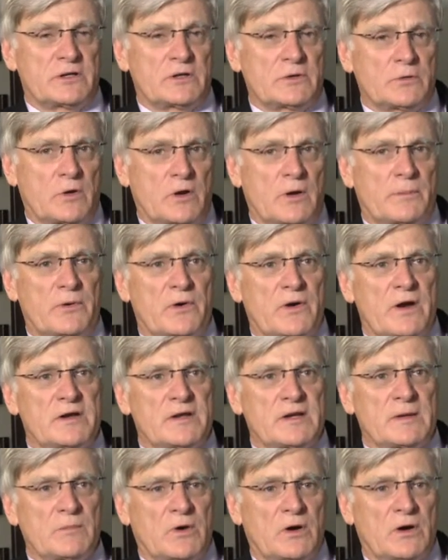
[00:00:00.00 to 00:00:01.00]
into an
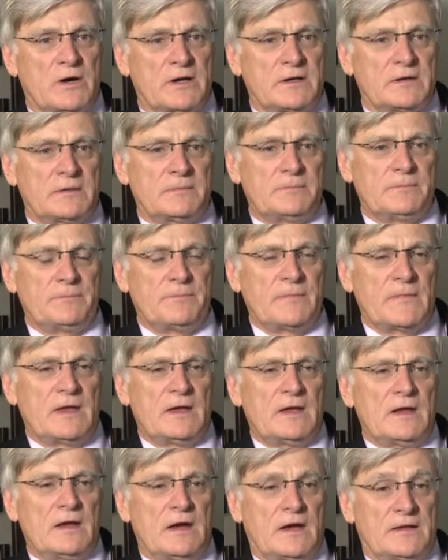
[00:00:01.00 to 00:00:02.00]
operating mine,
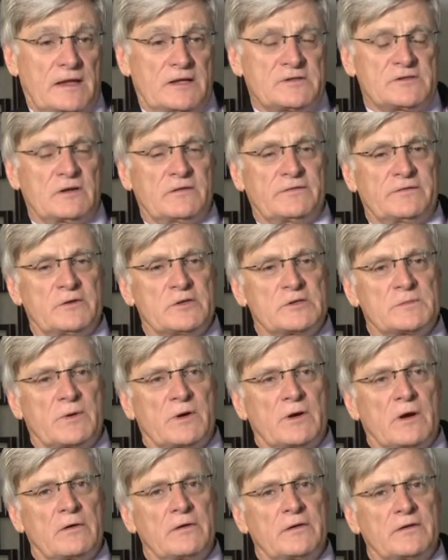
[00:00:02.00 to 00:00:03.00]
and that's our first
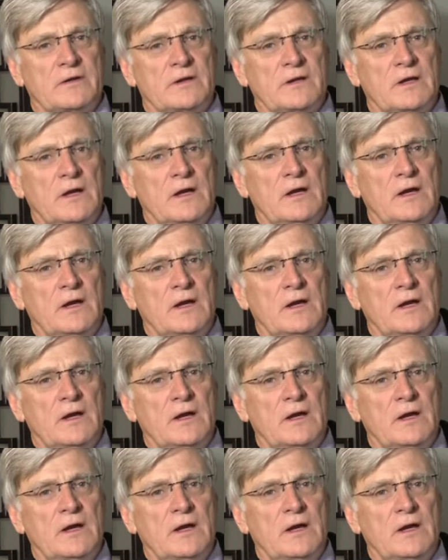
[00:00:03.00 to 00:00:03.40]
priority.